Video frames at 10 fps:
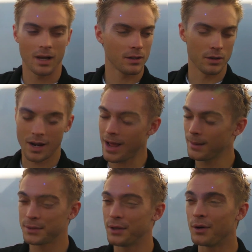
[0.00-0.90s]
Gone
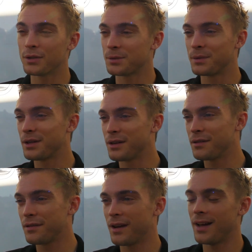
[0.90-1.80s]
absolutely awesome. Couldn't
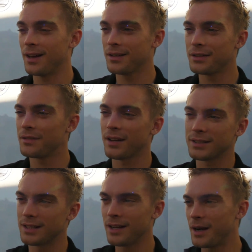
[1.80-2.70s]
have
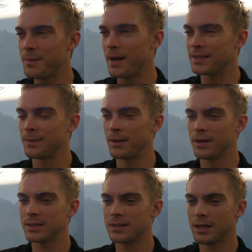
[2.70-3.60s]
asked it to go any better, to be
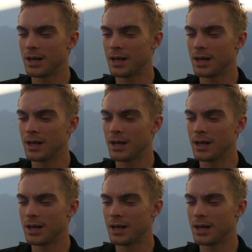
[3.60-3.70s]
honest.